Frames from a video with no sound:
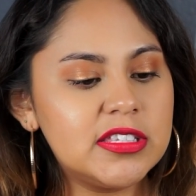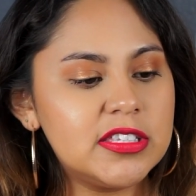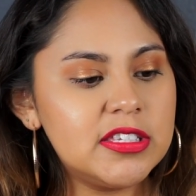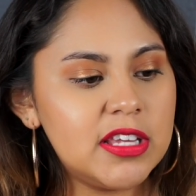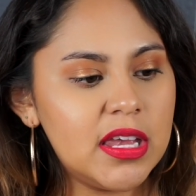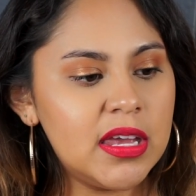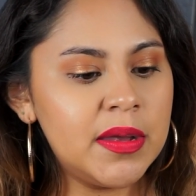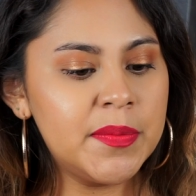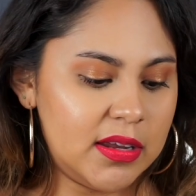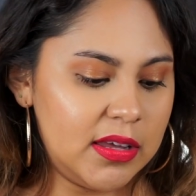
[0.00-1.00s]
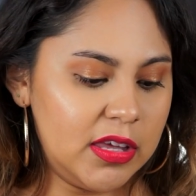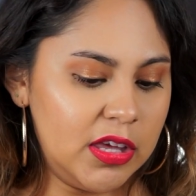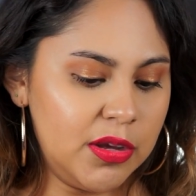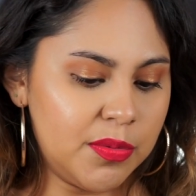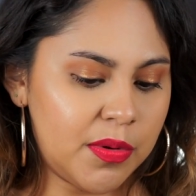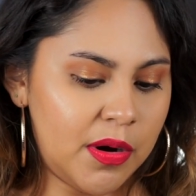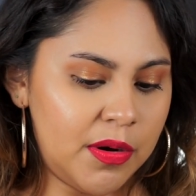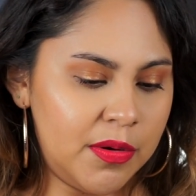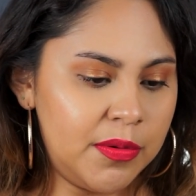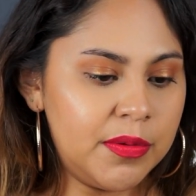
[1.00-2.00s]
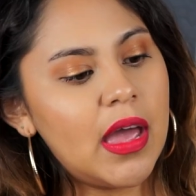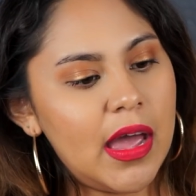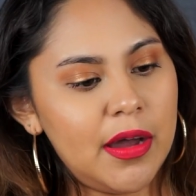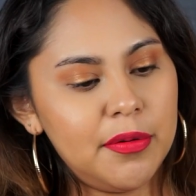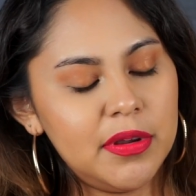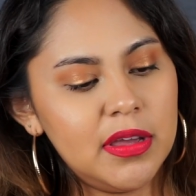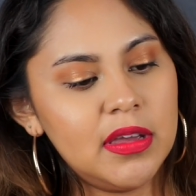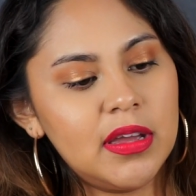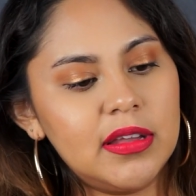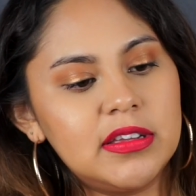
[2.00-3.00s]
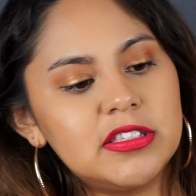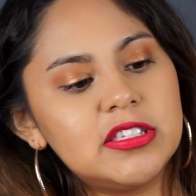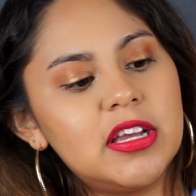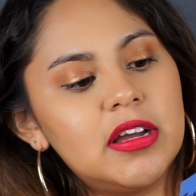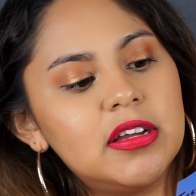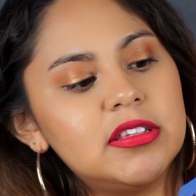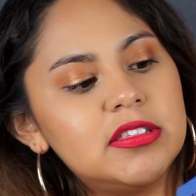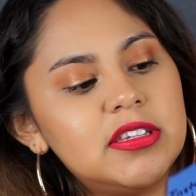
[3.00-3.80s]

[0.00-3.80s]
can see, he wrote Howdy, and it's a